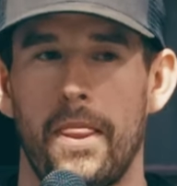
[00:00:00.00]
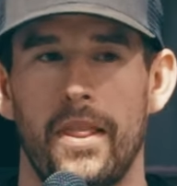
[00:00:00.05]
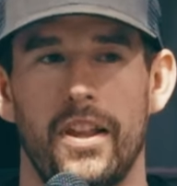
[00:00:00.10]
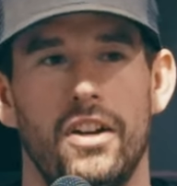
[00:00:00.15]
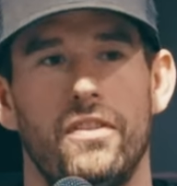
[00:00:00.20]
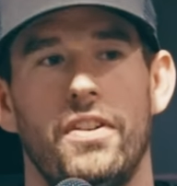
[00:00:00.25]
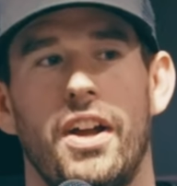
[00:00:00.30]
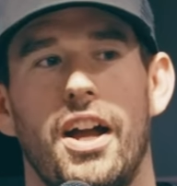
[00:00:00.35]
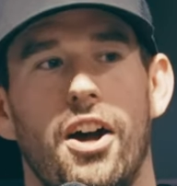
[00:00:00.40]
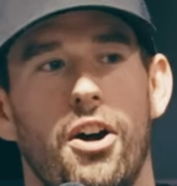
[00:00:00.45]

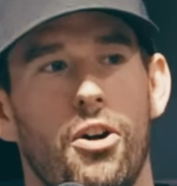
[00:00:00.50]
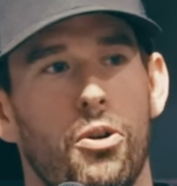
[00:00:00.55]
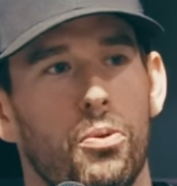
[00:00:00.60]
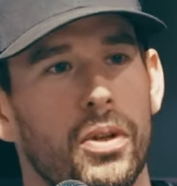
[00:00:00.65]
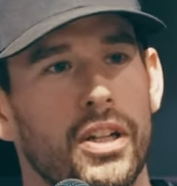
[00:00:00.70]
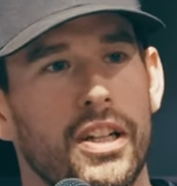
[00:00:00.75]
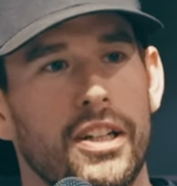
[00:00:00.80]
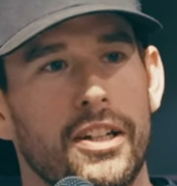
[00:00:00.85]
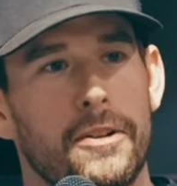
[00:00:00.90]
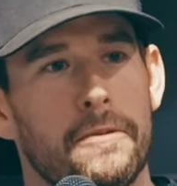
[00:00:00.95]
Of how
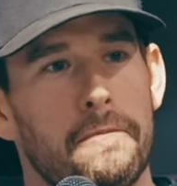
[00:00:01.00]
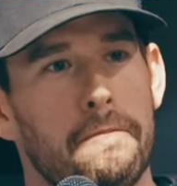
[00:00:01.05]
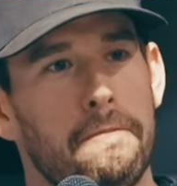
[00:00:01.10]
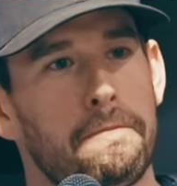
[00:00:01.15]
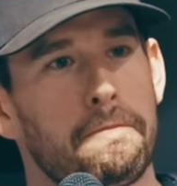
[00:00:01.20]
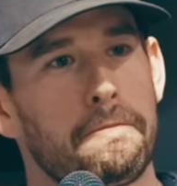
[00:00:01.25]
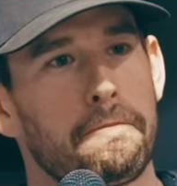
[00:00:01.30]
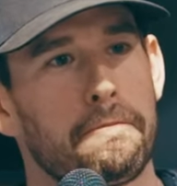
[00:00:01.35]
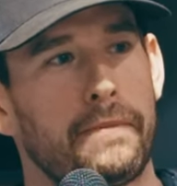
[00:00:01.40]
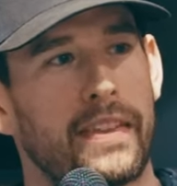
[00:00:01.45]
when
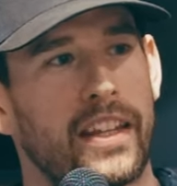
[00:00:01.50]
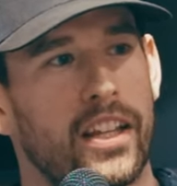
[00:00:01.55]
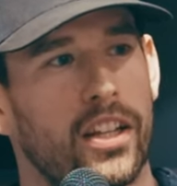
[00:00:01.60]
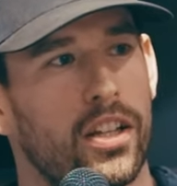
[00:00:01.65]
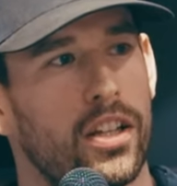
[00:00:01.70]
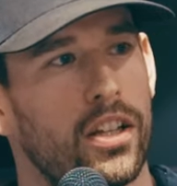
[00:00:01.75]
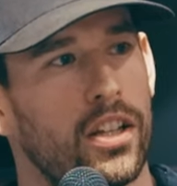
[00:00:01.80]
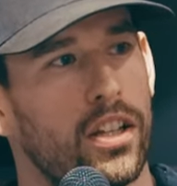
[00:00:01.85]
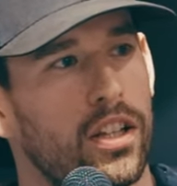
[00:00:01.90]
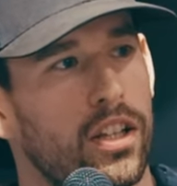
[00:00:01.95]

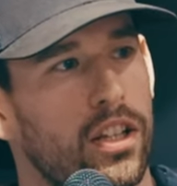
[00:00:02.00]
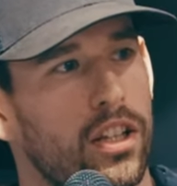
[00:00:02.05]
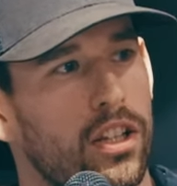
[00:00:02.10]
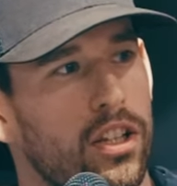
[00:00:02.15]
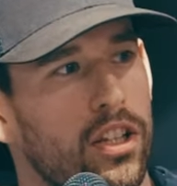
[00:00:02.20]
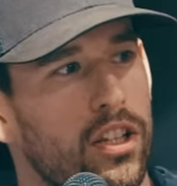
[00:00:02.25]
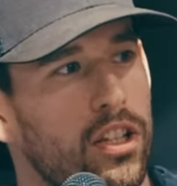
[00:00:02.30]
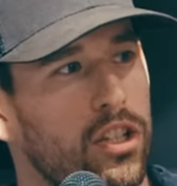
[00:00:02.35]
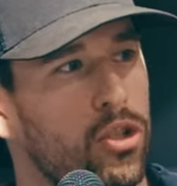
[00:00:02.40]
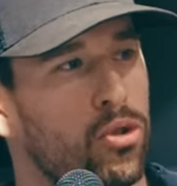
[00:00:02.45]

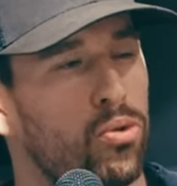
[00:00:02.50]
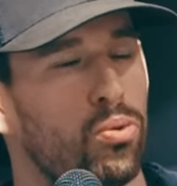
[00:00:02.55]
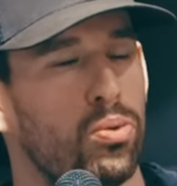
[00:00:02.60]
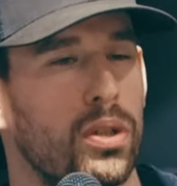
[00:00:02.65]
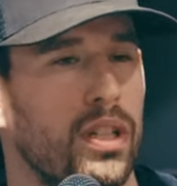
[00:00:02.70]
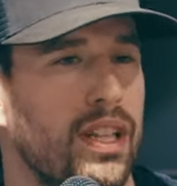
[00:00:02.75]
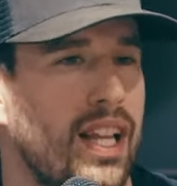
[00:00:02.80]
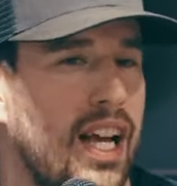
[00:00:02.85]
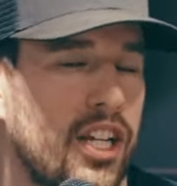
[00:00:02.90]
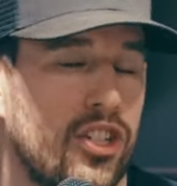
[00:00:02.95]
you
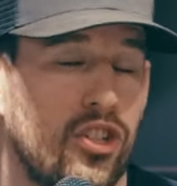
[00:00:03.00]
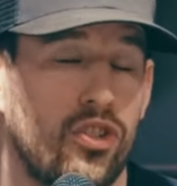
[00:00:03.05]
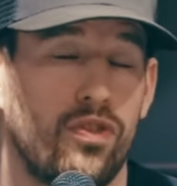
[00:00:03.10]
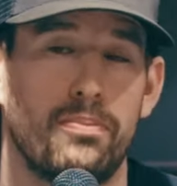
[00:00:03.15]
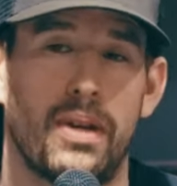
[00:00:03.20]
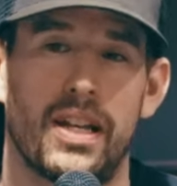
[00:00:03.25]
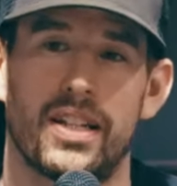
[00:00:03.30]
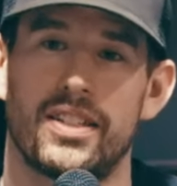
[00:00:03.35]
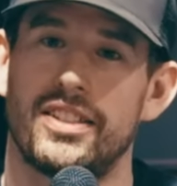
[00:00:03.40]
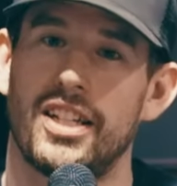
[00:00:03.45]
realize you've
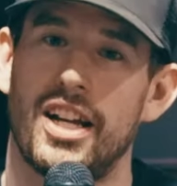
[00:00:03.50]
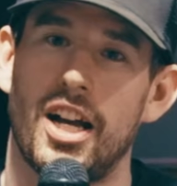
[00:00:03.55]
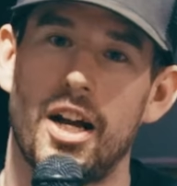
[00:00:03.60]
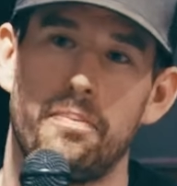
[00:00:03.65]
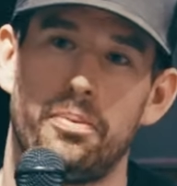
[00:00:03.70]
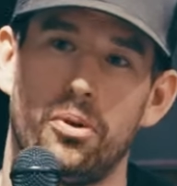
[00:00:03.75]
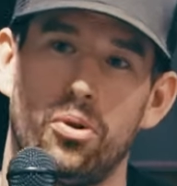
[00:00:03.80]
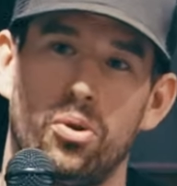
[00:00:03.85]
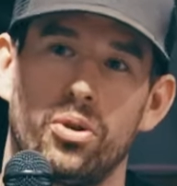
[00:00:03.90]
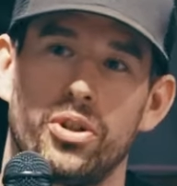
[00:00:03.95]
messed
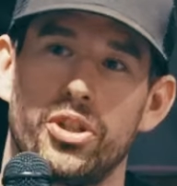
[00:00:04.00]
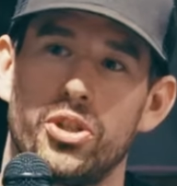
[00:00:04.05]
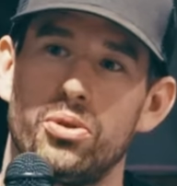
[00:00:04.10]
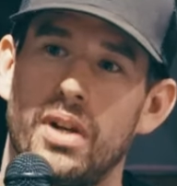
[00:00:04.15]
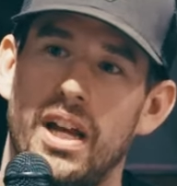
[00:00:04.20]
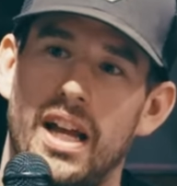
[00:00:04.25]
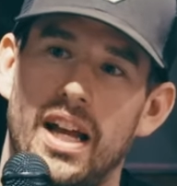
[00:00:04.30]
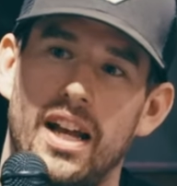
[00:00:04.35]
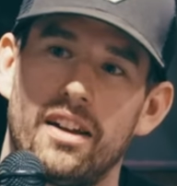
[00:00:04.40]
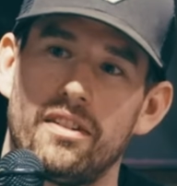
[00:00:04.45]
up or you
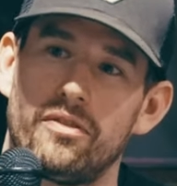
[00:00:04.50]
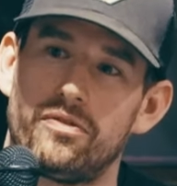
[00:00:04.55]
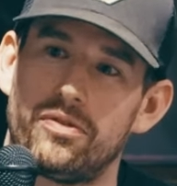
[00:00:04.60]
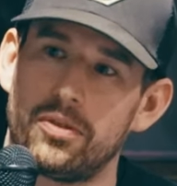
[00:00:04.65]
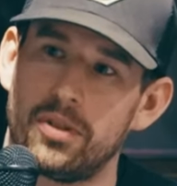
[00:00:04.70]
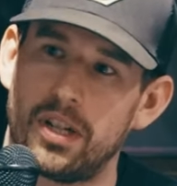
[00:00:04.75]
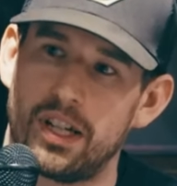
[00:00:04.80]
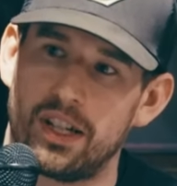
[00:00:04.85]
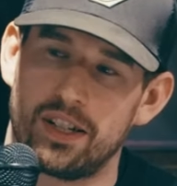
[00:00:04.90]
have